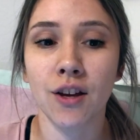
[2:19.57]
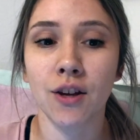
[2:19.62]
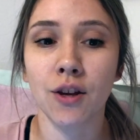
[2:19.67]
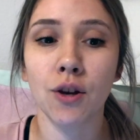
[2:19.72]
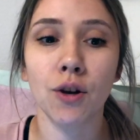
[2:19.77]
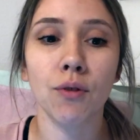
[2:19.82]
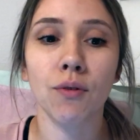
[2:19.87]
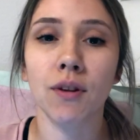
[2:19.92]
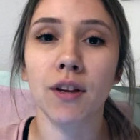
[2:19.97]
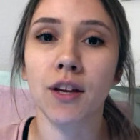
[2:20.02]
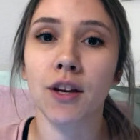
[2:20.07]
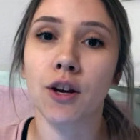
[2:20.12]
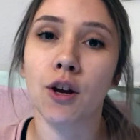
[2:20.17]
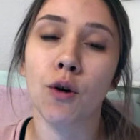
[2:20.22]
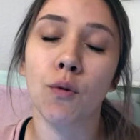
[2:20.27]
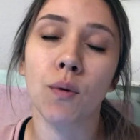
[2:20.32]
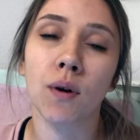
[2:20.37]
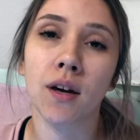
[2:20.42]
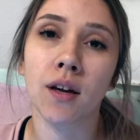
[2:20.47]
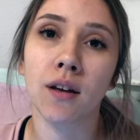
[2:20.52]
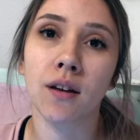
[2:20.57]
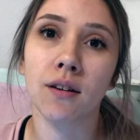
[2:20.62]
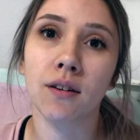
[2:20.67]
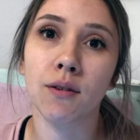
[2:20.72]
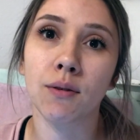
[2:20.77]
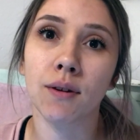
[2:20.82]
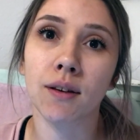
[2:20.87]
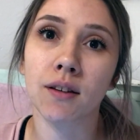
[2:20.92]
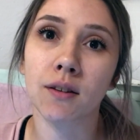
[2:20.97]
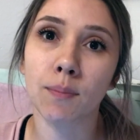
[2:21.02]
you don't really know what
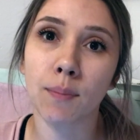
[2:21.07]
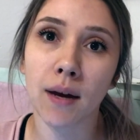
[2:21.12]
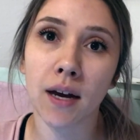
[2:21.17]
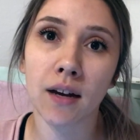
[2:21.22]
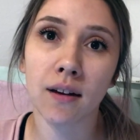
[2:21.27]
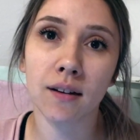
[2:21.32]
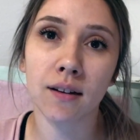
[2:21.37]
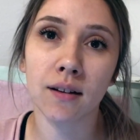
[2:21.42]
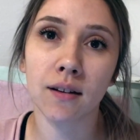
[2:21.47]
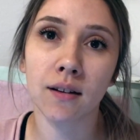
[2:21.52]
to expect.